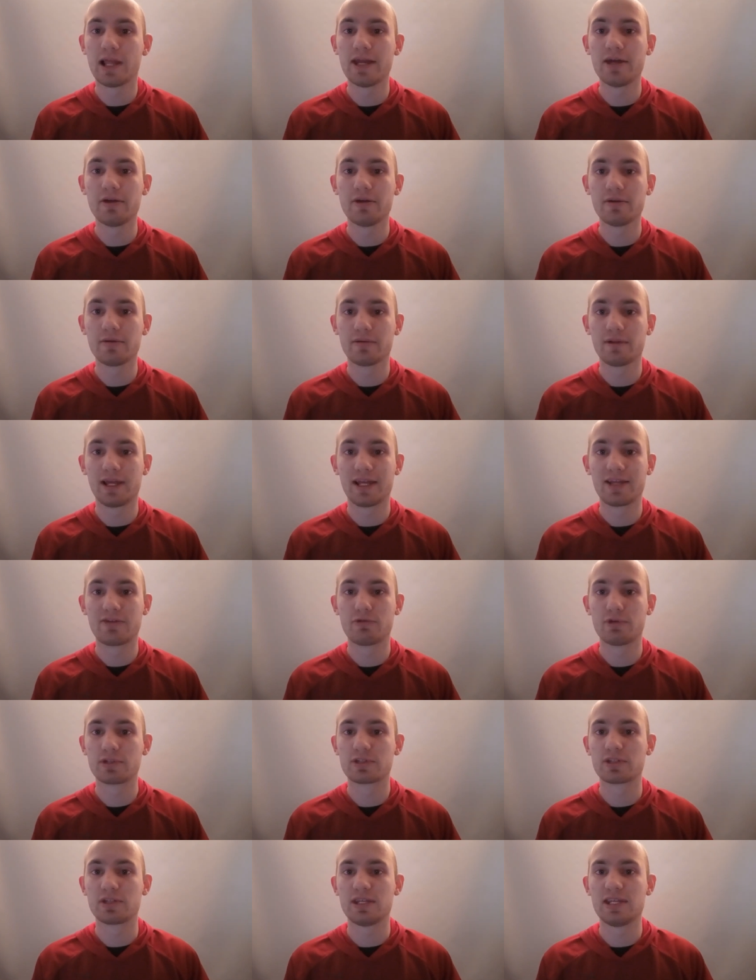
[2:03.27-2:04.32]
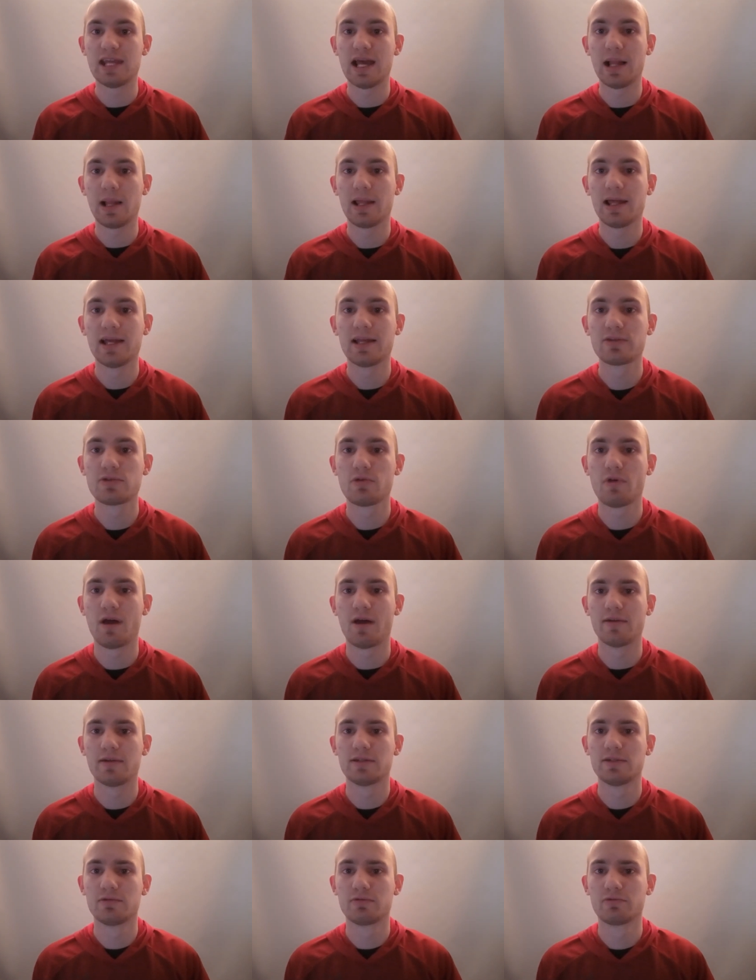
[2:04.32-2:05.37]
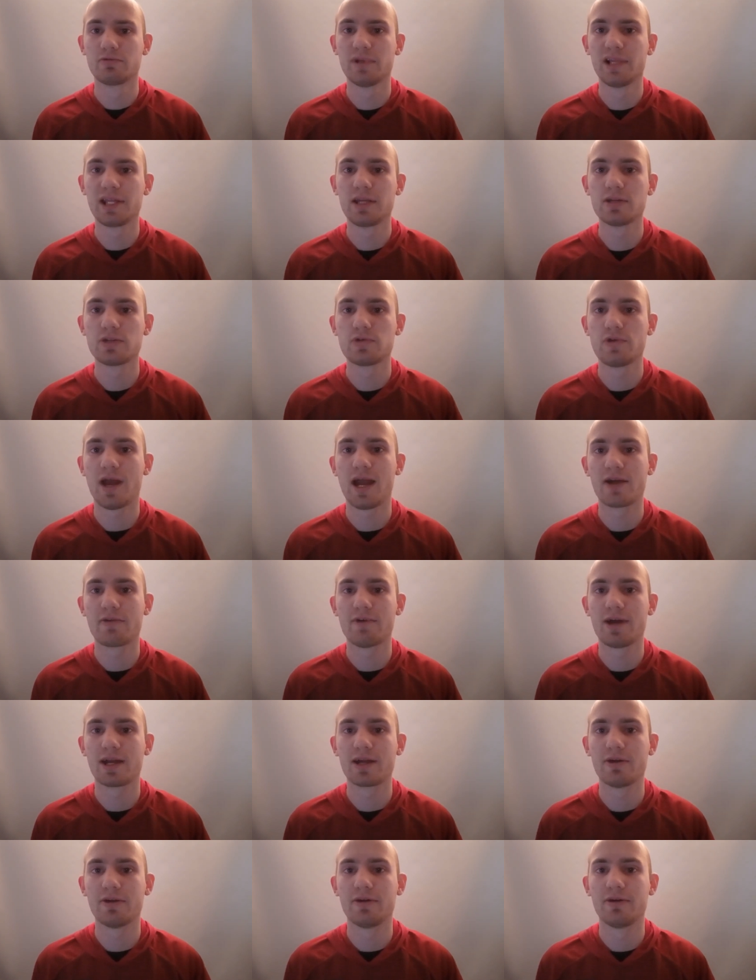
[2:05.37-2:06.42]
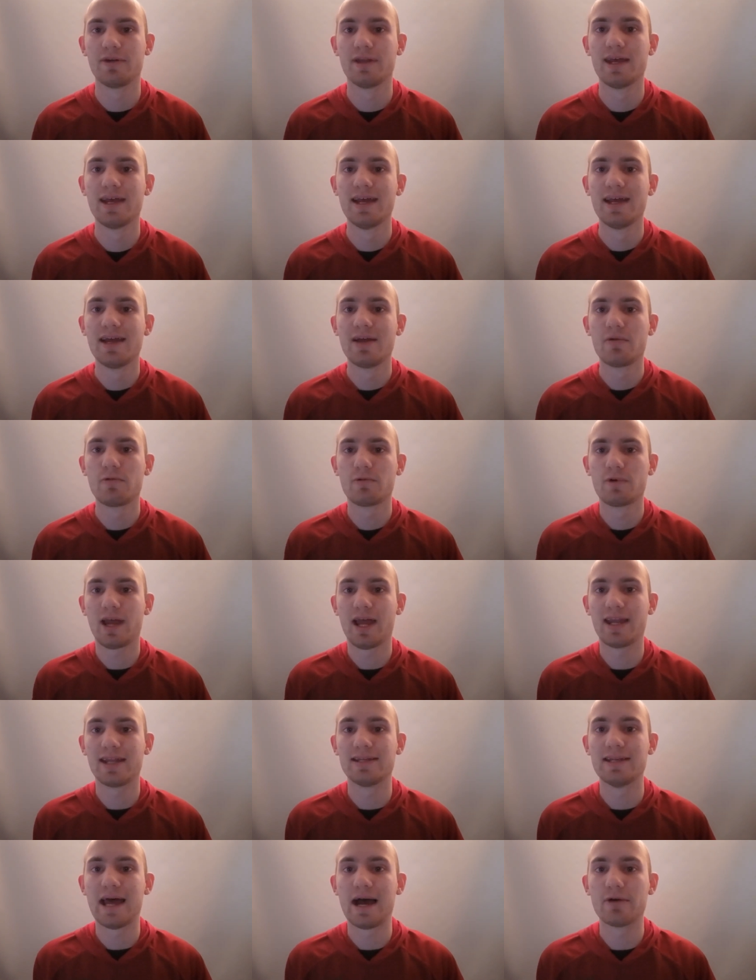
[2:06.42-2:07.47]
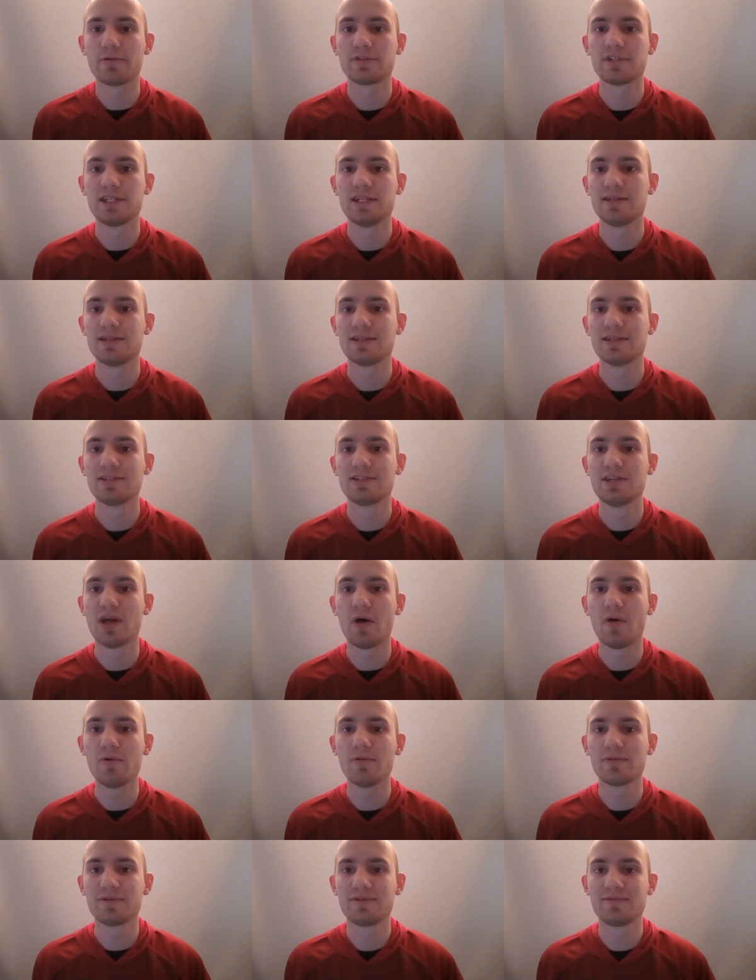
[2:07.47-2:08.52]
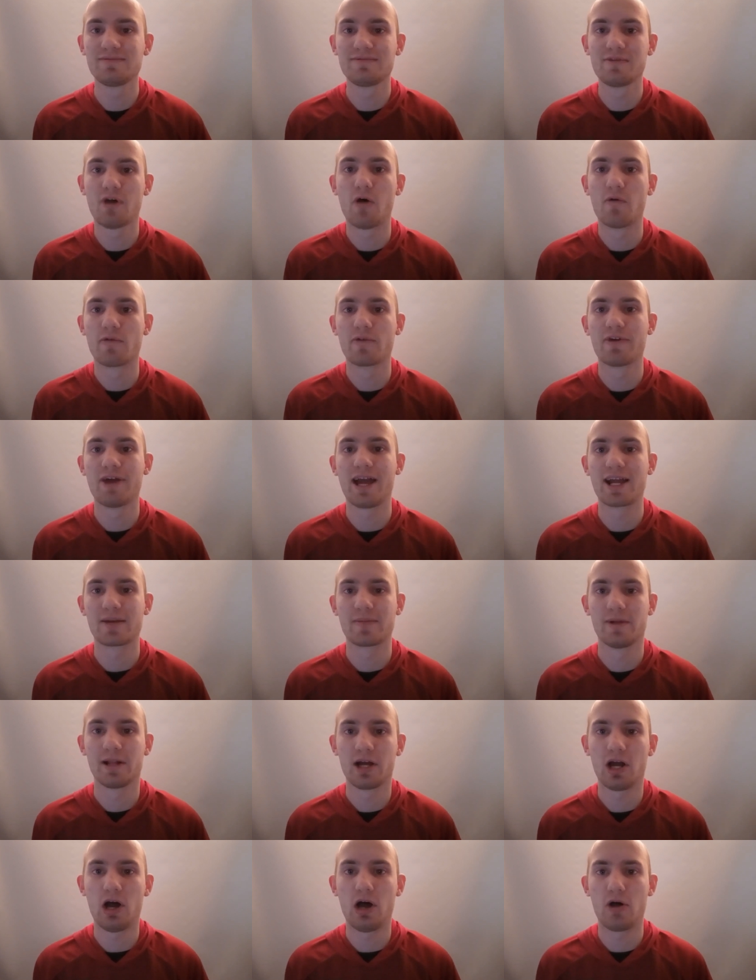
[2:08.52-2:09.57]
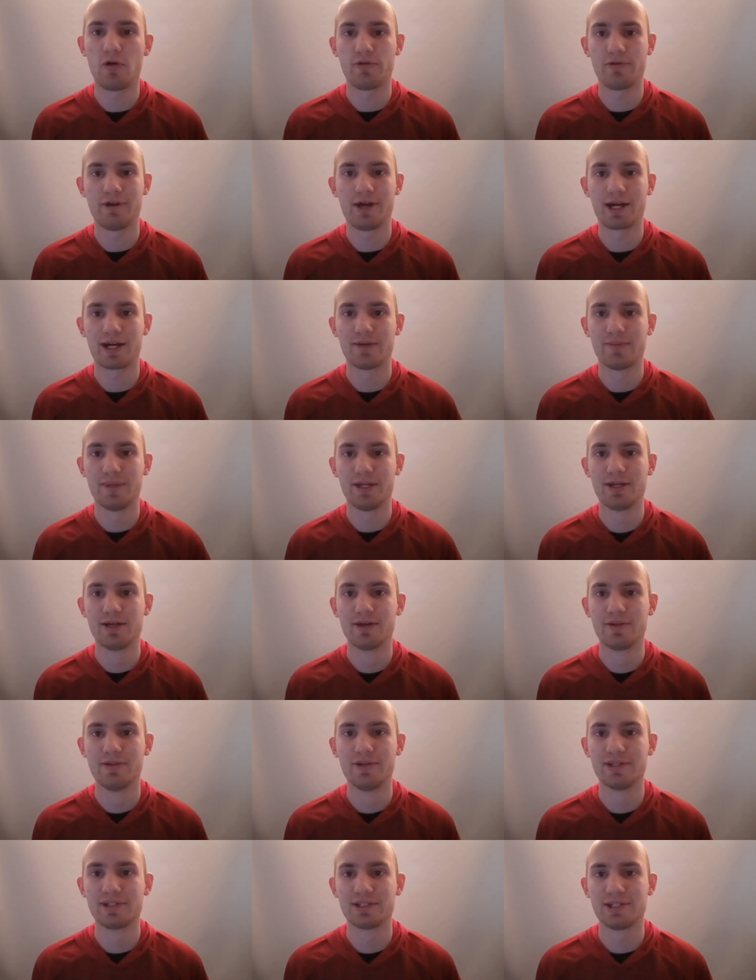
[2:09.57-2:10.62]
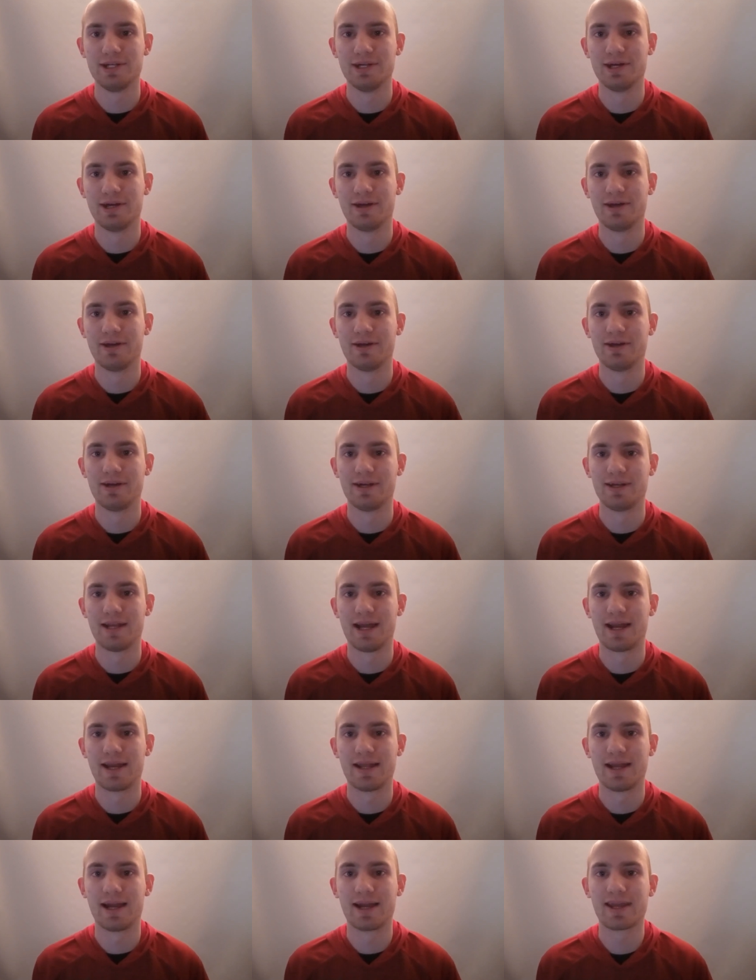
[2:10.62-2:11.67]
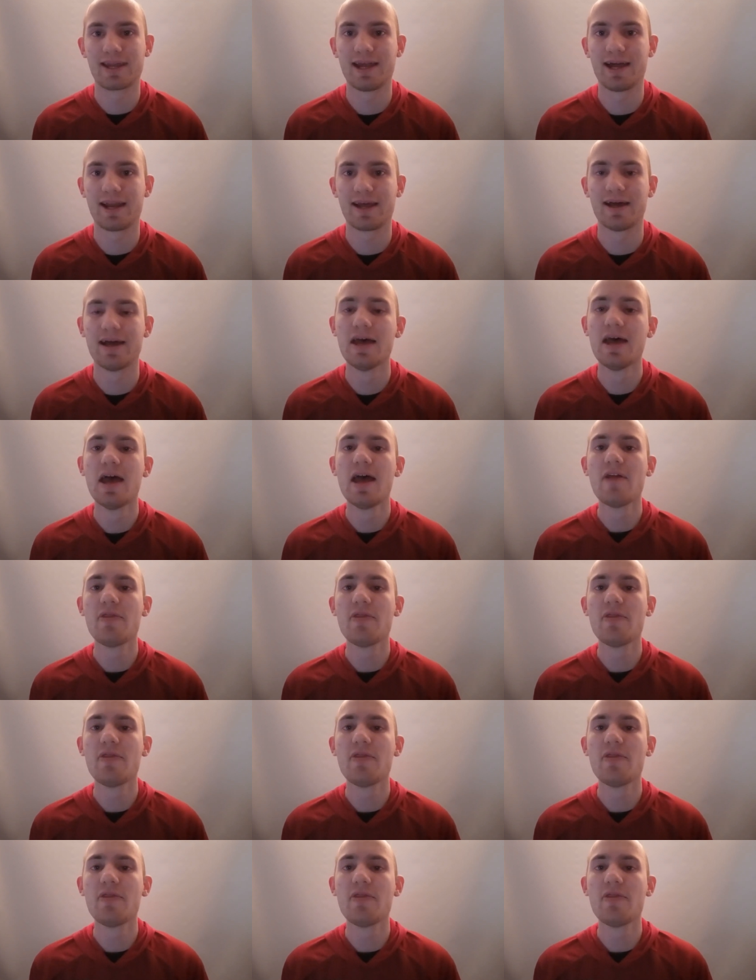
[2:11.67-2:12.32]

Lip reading: player like Christian Yelich, who has a really good track record, had a down season, don't overreact and be like, they're not going to be good this year and yada, yada, yada.